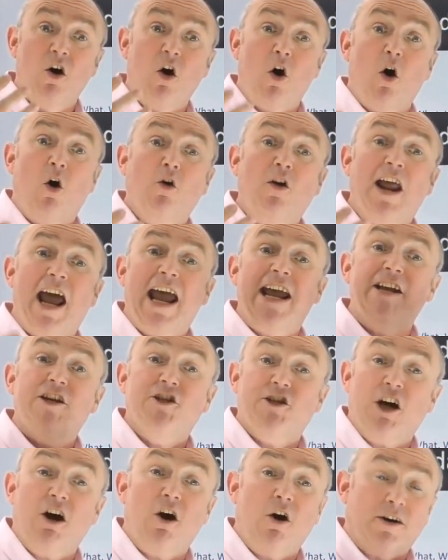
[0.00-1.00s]
on a
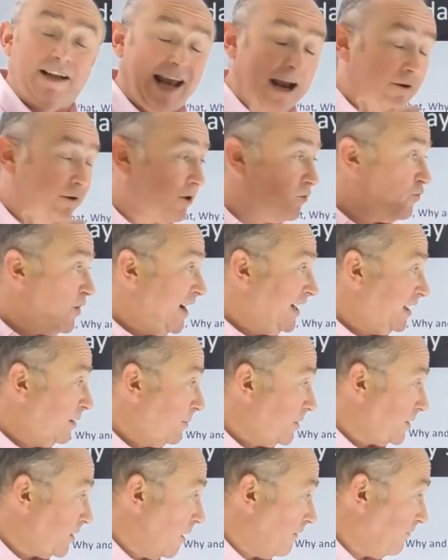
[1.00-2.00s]
chart, how to read them
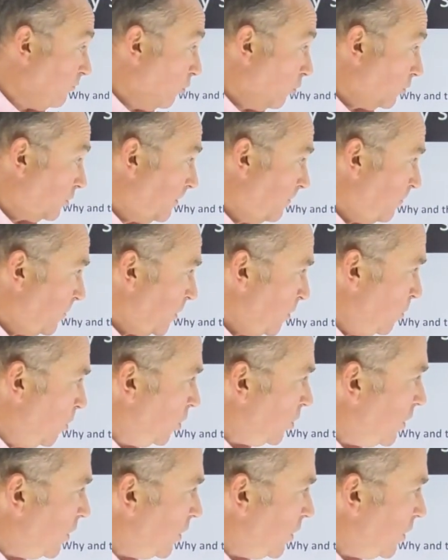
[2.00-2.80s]
and so forth. We'll look